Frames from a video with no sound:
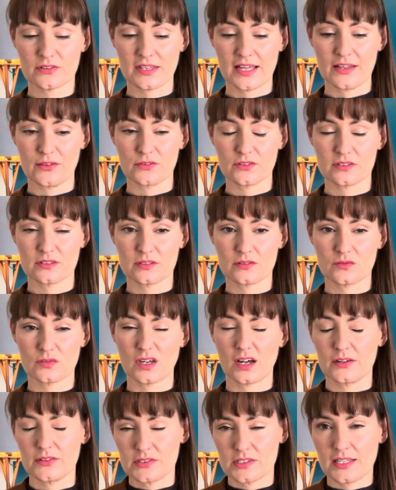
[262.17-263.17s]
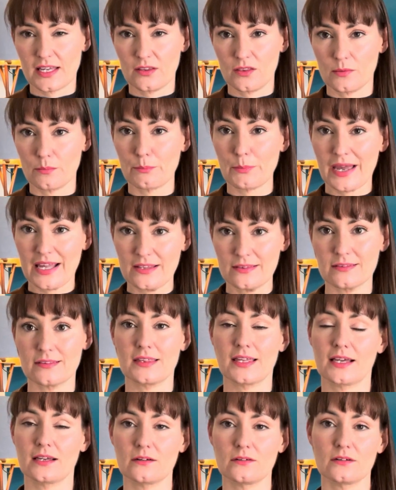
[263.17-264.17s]
That's, I'd say, the main
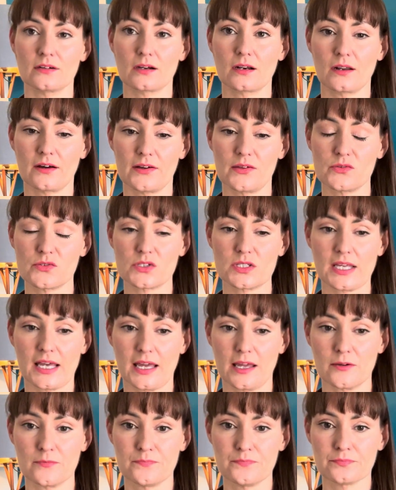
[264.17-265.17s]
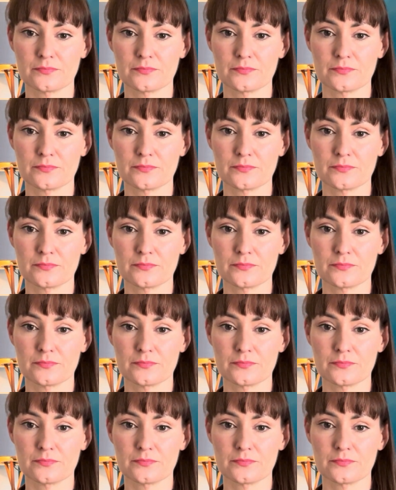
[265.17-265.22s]
thing our clients say.